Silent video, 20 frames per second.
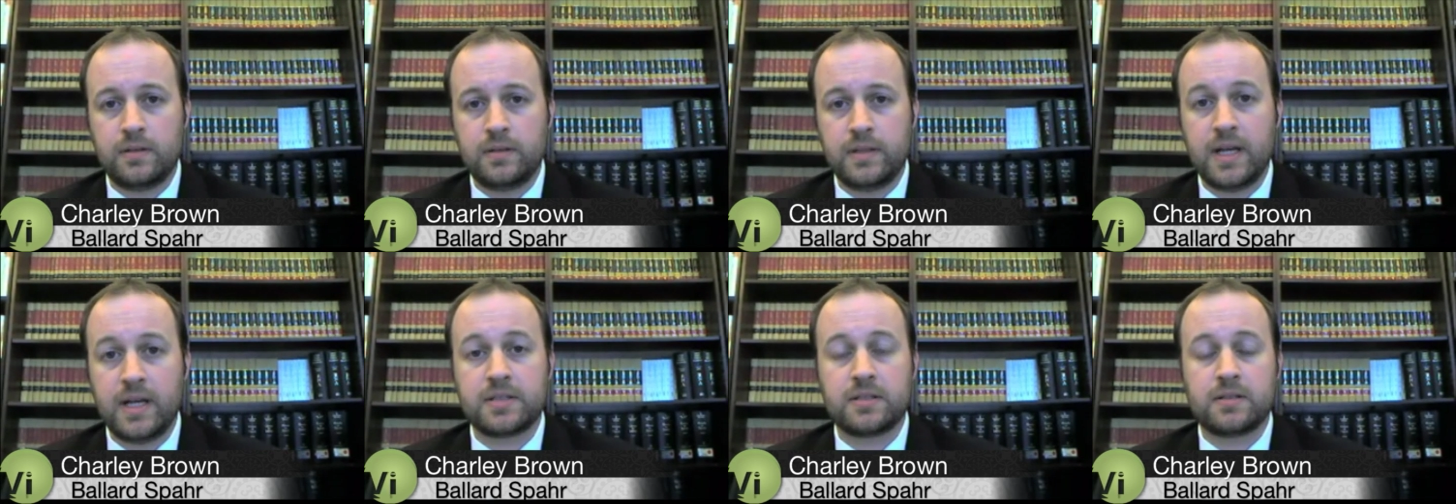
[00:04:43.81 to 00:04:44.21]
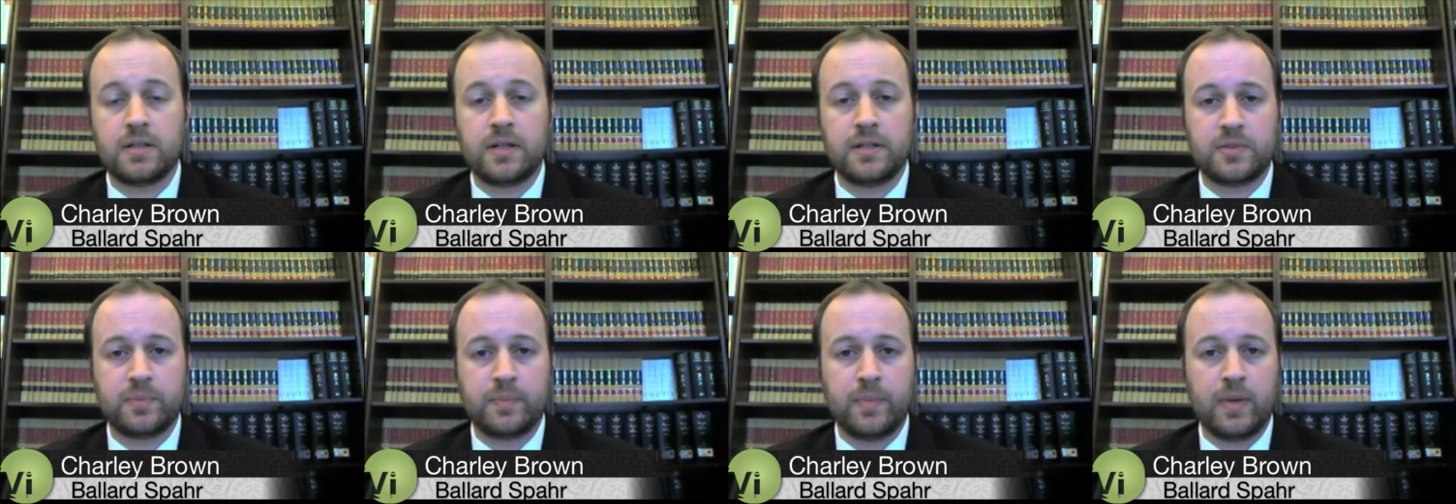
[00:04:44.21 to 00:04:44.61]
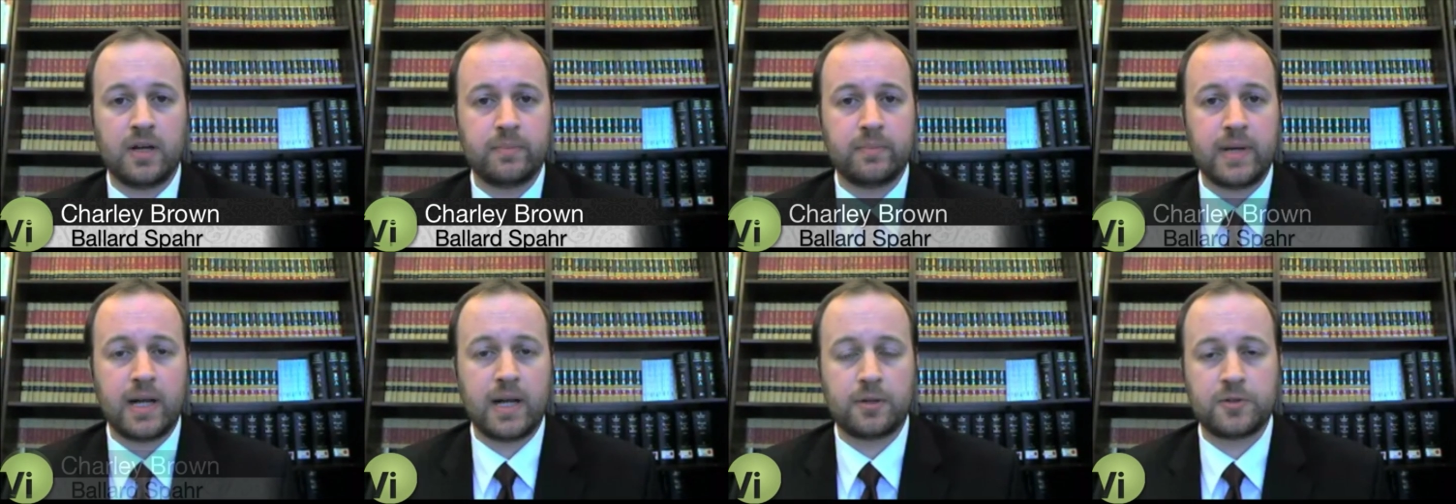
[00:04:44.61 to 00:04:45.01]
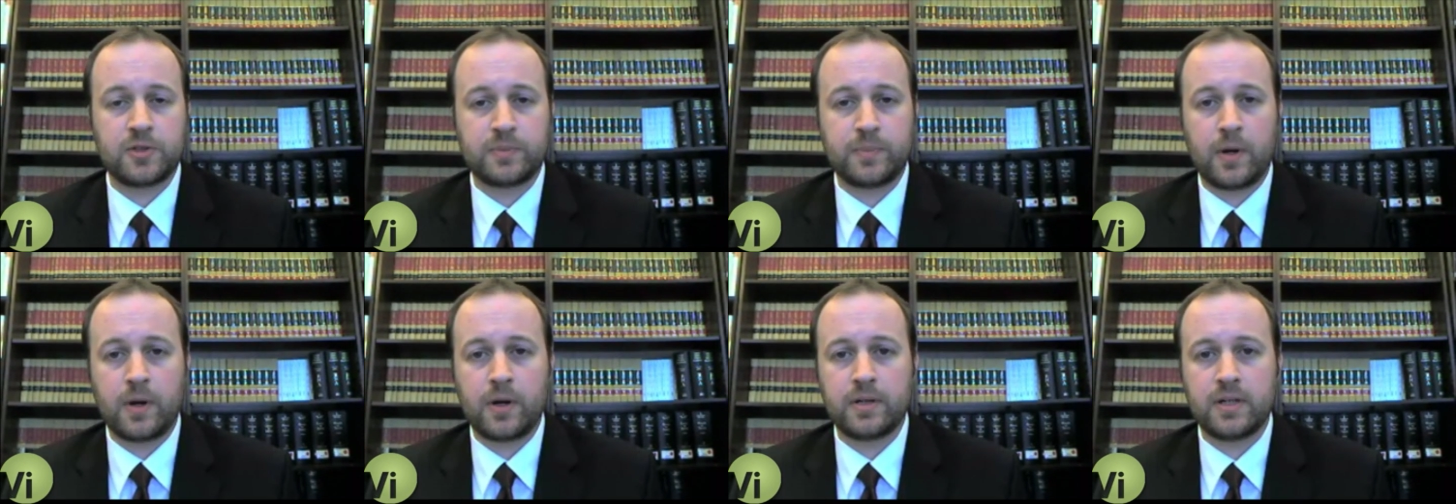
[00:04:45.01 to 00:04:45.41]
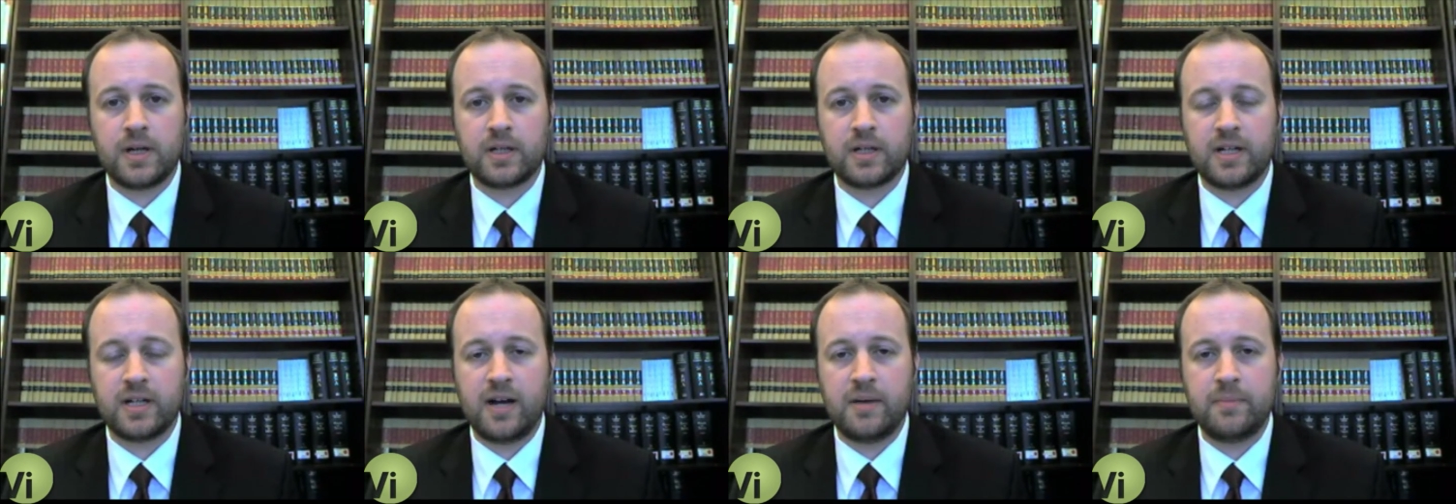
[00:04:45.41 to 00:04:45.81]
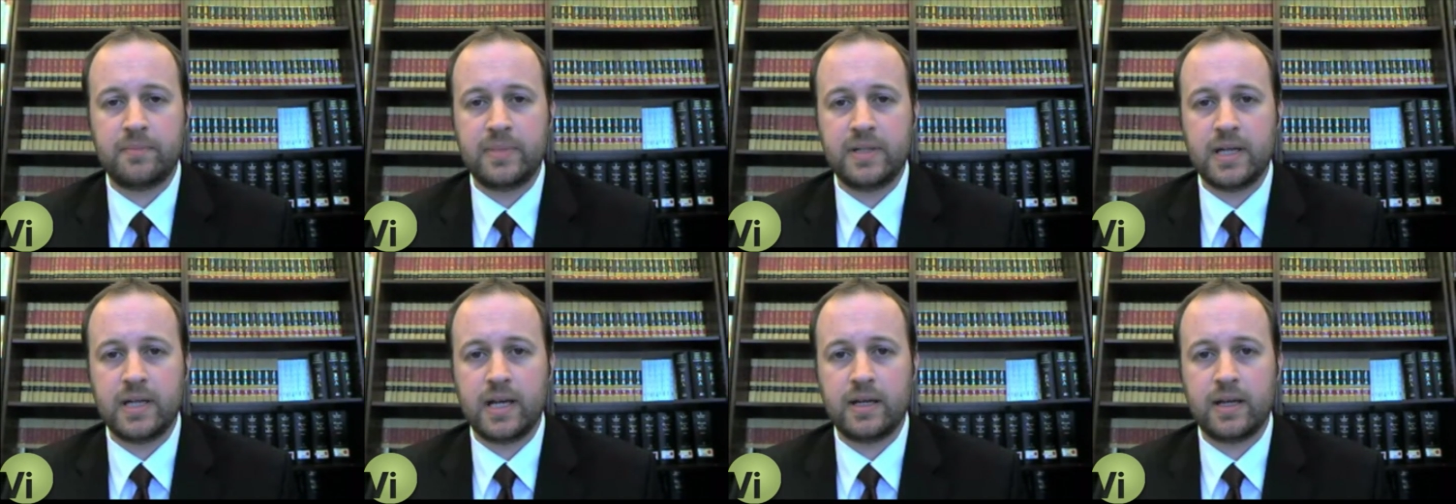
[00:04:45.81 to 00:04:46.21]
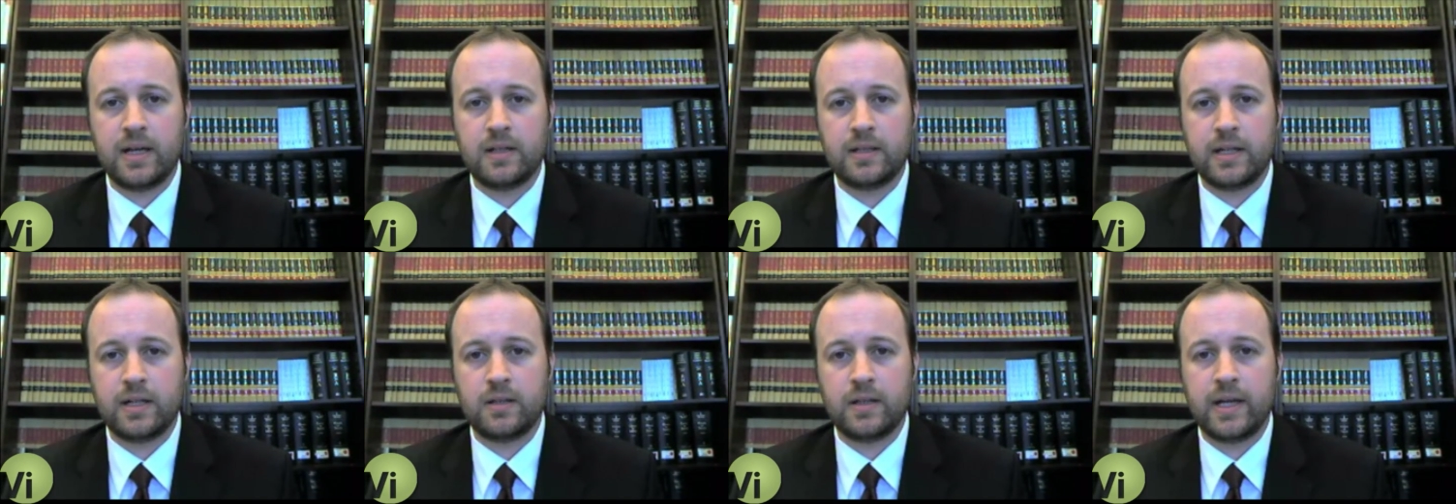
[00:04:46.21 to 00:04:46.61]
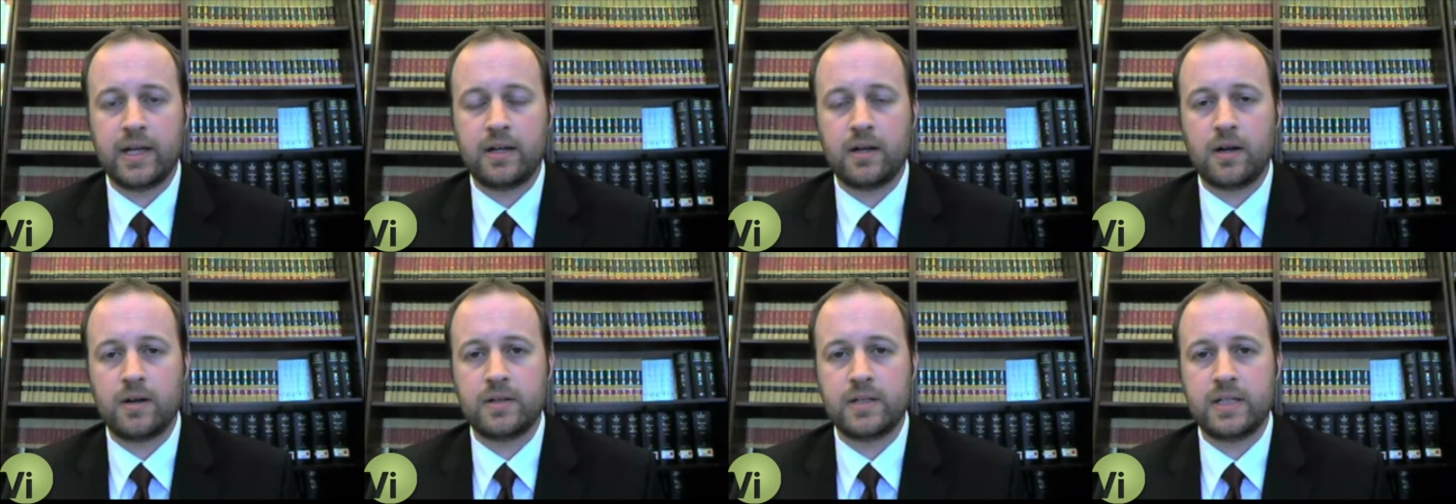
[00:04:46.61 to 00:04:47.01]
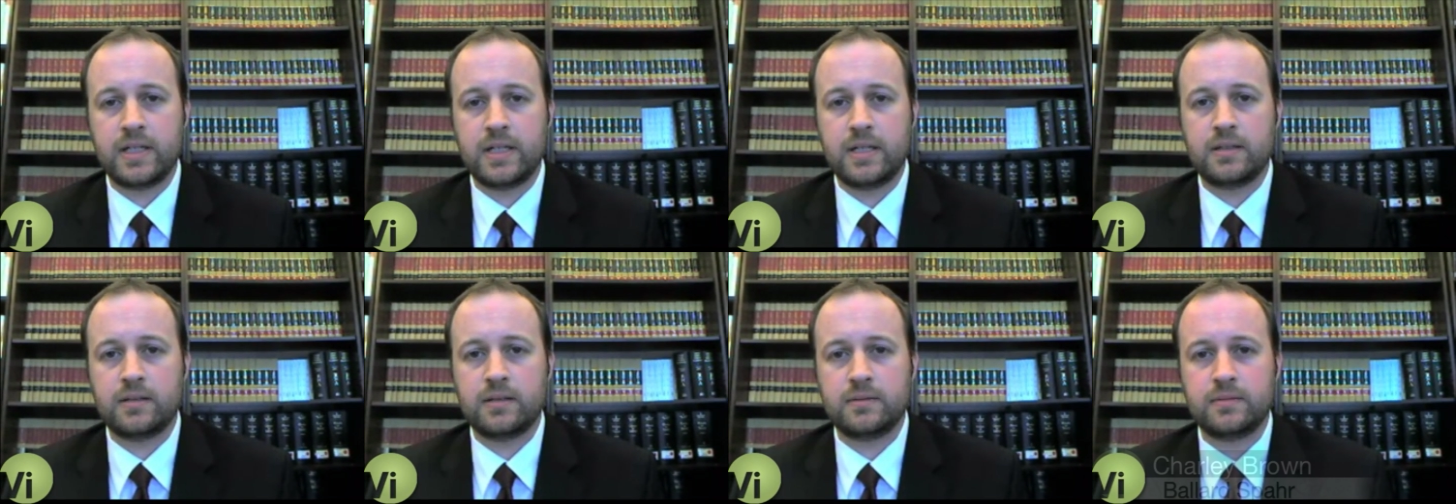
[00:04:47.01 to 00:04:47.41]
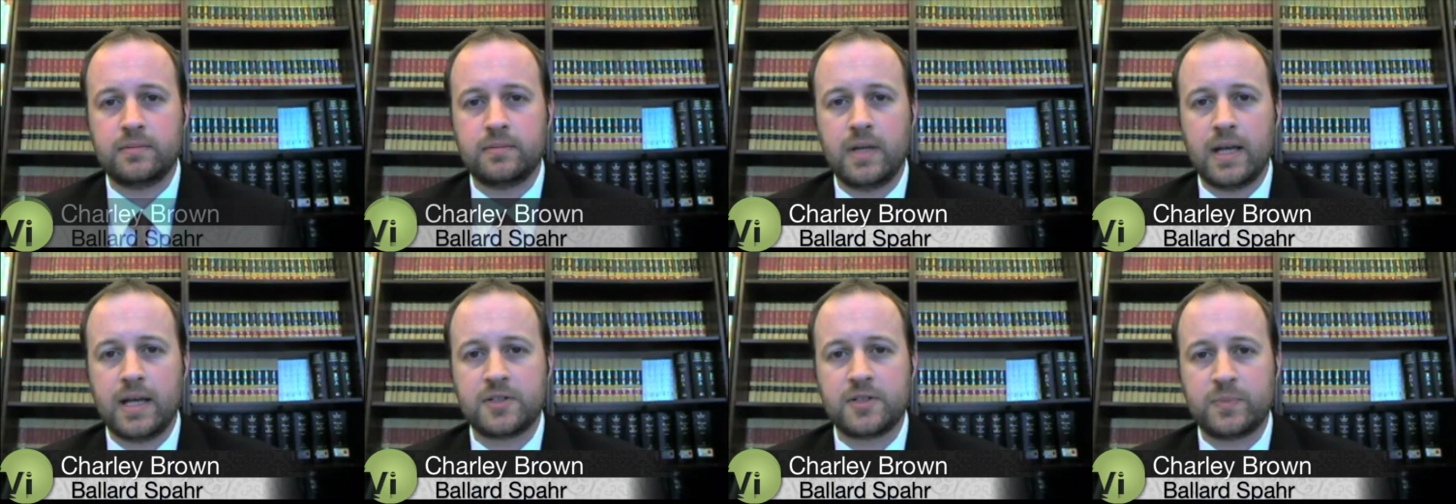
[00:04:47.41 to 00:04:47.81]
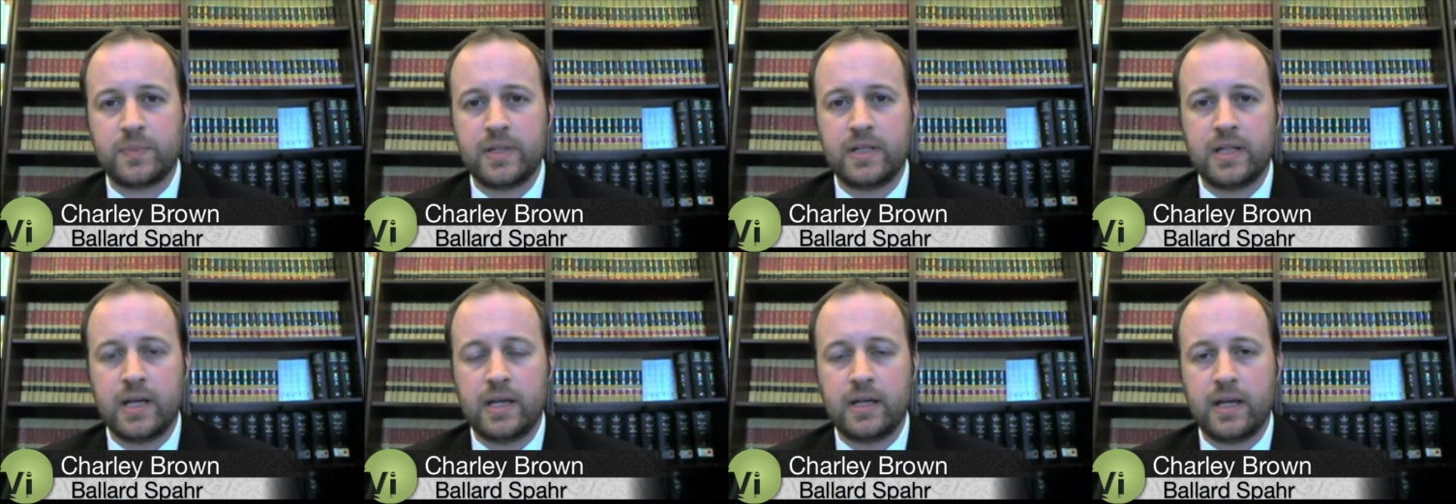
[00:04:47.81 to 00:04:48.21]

Yes, uh, it's uh, ballard spahr dot com, B A L L A R D S P A